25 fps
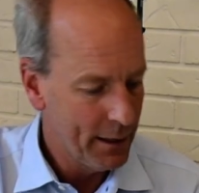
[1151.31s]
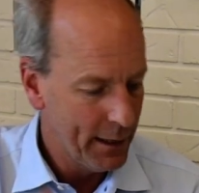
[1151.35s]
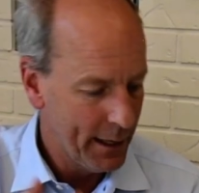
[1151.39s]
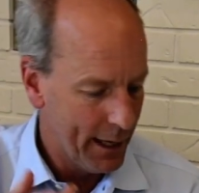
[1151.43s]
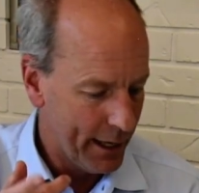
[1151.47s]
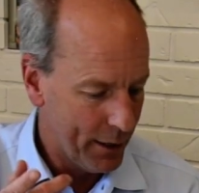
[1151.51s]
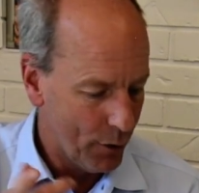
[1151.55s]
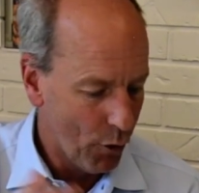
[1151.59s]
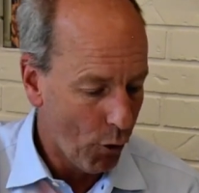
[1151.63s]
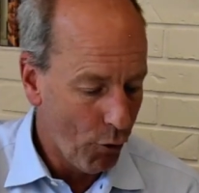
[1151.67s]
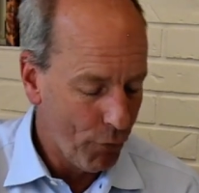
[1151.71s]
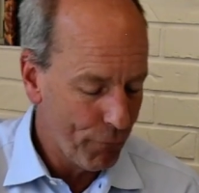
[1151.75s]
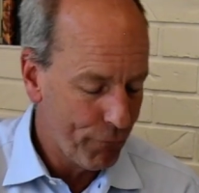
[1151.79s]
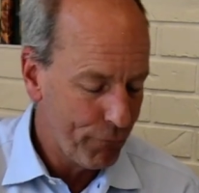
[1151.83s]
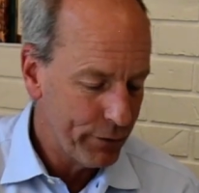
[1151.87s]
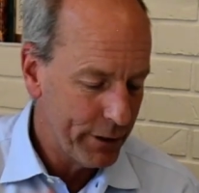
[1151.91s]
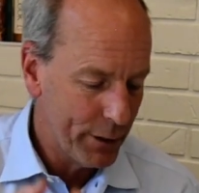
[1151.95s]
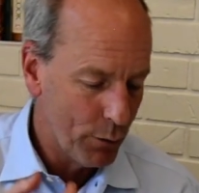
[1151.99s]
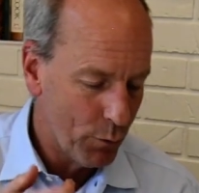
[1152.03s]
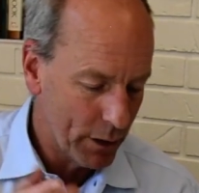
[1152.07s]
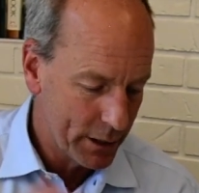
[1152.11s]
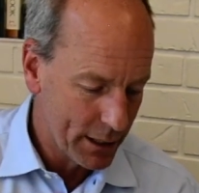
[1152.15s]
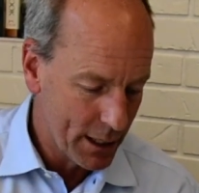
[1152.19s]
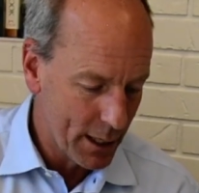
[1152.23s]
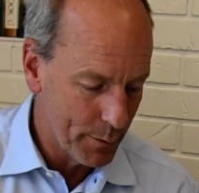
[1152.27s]
And hopefully
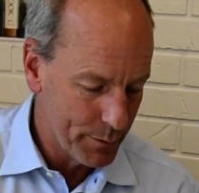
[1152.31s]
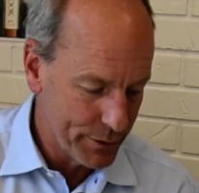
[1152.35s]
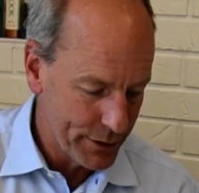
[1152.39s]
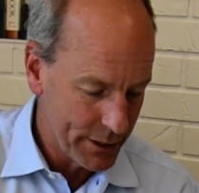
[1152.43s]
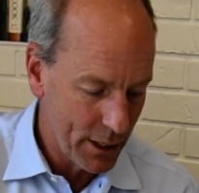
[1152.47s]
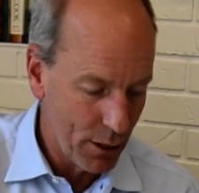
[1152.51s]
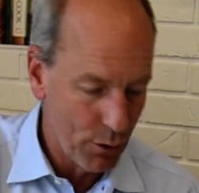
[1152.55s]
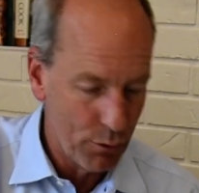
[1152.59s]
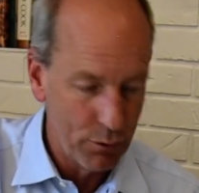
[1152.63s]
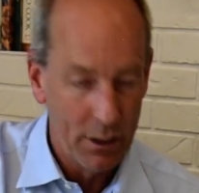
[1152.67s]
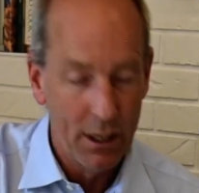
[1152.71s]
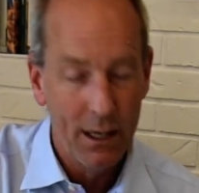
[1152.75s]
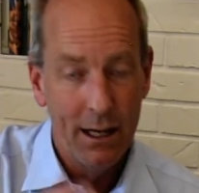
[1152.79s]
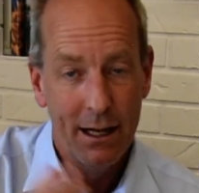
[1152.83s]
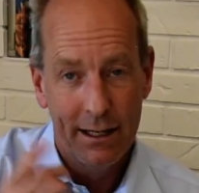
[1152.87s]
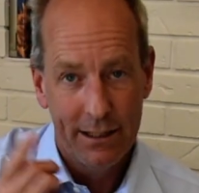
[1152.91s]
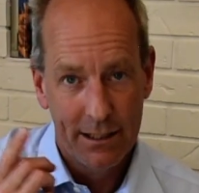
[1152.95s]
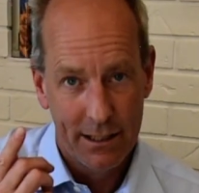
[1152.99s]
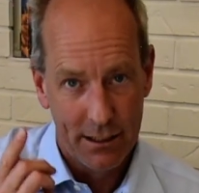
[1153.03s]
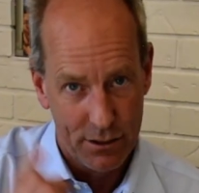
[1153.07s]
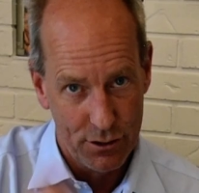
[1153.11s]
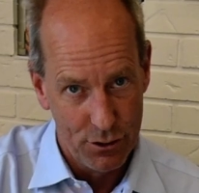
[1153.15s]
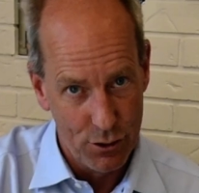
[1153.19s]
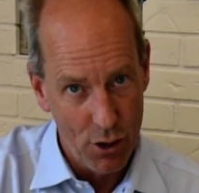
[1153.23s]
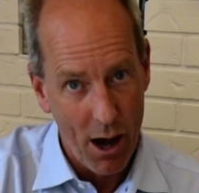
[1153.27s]
what comes out
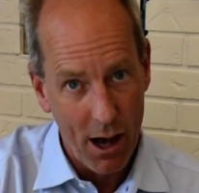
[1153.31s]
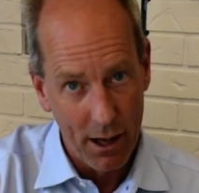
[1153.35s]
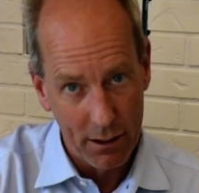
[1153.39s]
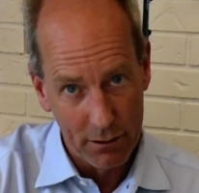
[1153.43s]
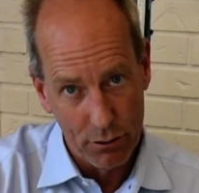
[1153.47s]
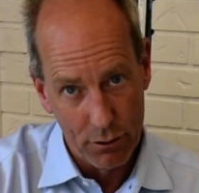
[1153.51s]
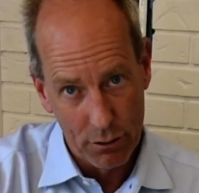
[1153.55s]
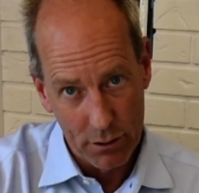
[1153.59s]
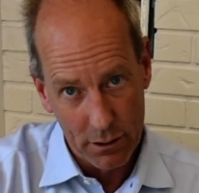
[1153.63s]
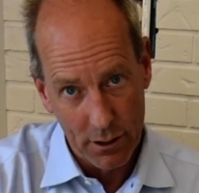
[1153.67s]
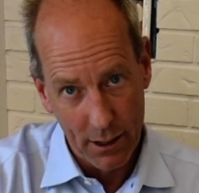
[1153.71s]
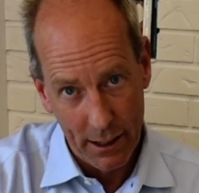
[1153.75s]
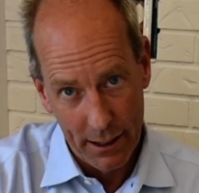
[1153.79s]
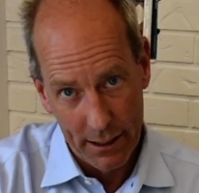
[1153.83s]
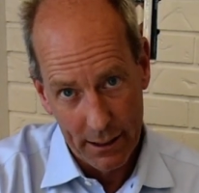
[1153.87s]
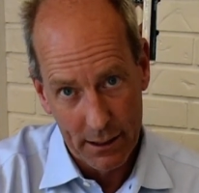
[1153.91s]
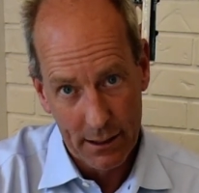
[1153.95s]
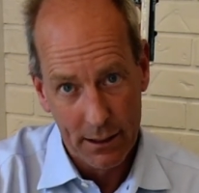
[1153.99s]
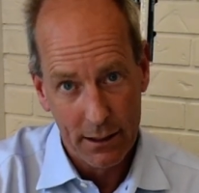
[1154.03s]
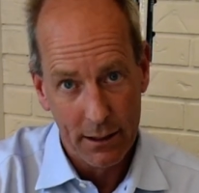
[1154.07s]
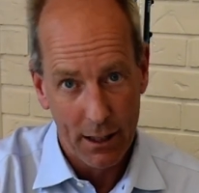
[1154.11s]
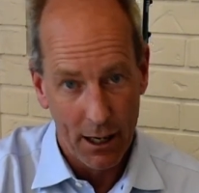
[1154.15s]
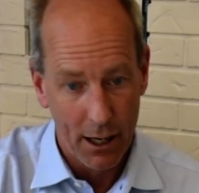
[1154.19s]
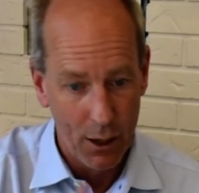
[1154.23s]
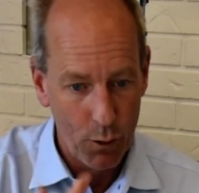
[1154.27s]
does not look
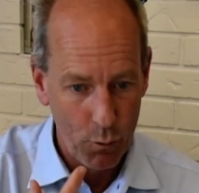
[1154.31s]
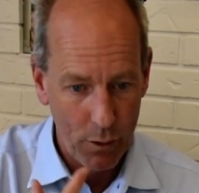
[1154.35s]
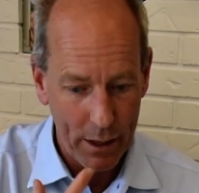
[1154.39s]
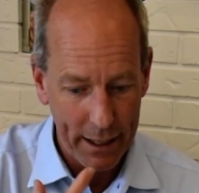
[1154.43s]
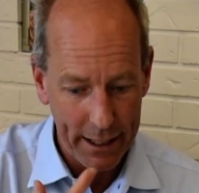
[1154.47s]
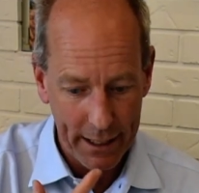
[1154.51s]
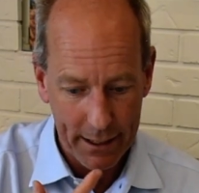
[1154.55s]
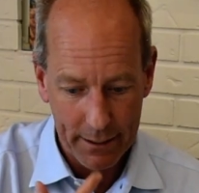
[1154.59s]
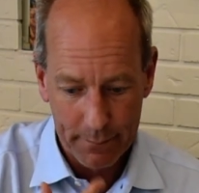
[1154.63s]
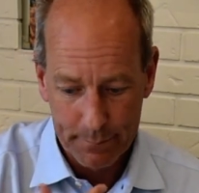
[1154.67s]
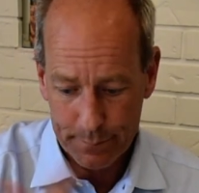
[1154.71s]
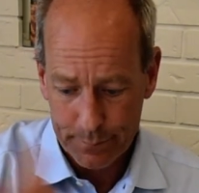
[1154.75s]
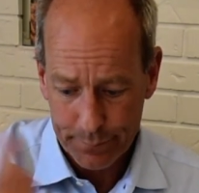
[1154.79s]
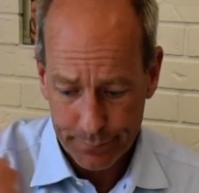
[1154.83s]
like went in.